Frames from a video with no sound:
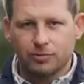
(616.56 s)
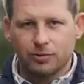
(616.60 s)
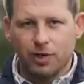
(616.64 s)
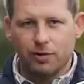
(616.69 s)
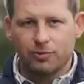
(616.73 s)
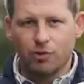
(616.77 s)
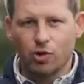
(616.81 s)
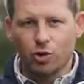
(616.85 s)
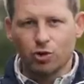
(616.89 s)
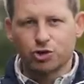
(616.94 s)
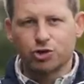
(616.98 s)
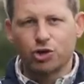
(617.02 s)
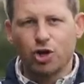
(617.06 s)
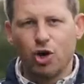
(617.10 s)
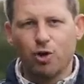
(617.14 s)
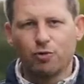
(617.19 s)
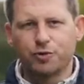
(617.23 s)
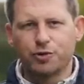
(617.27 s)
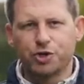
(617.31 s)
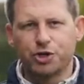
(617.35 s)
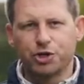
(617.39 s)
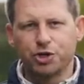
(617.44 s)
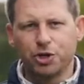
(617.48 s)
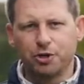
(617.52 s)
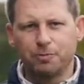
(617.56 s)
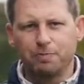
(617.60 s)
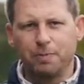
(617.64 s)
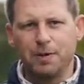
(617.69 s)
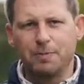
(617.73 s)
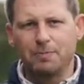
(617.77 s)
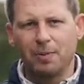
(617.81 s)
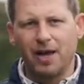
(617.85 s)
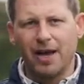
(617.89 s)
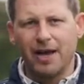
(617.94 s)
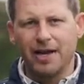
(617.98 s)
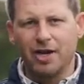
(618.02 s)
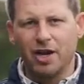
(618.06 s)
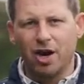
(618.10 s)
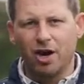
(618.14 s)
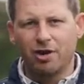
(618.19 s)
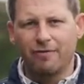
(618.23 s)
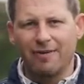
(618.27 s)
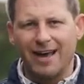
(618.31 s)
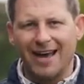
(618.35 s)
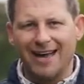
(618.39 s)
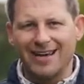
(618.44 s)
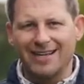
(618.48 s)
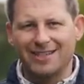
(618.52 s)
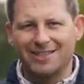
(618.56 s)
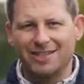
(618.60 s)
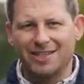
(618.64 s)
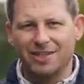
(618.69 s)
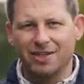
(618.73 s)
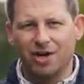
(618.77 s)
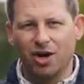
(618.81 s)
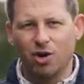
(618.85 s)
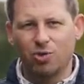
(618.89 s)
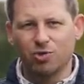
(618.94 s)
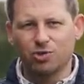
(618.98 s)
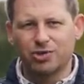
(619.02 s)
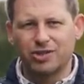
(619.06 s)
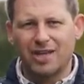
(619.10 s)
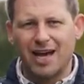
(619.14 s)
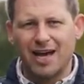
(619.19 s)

Of course, golf should be played over 18 holes.